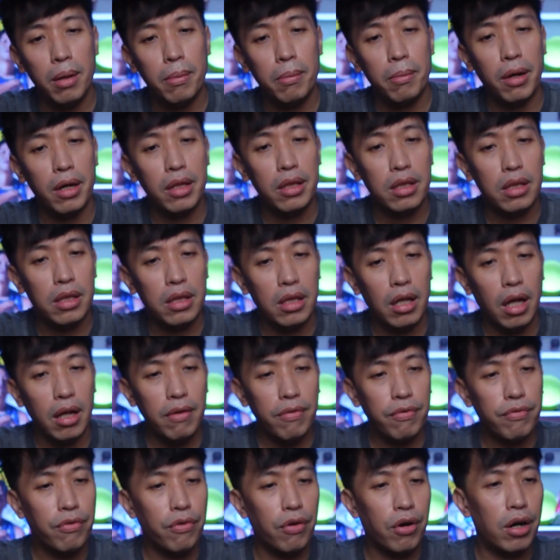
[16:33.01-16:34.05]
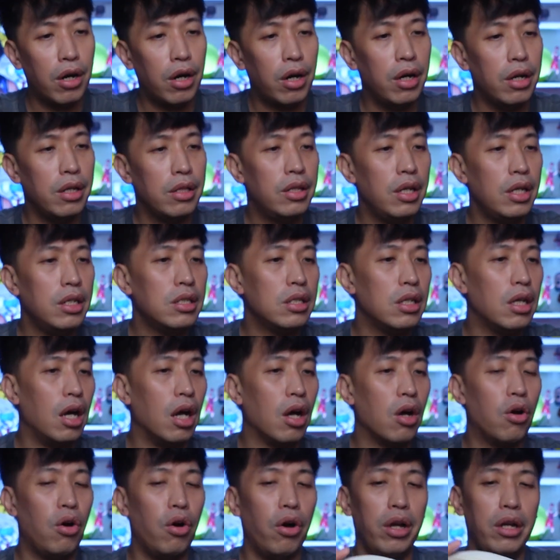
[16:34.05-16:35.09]
but not for this
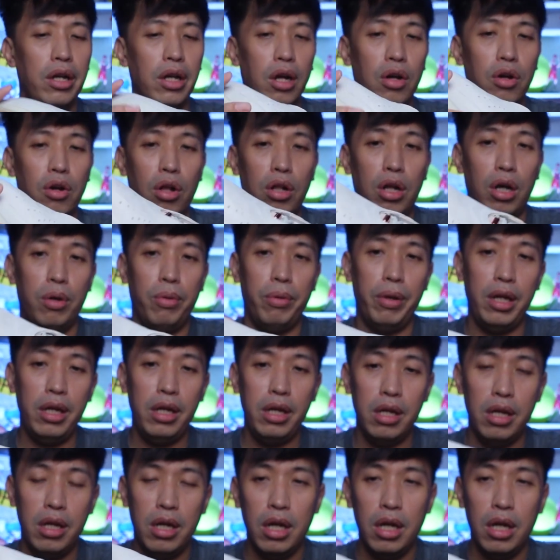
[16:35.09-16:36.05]
Akoya colorway,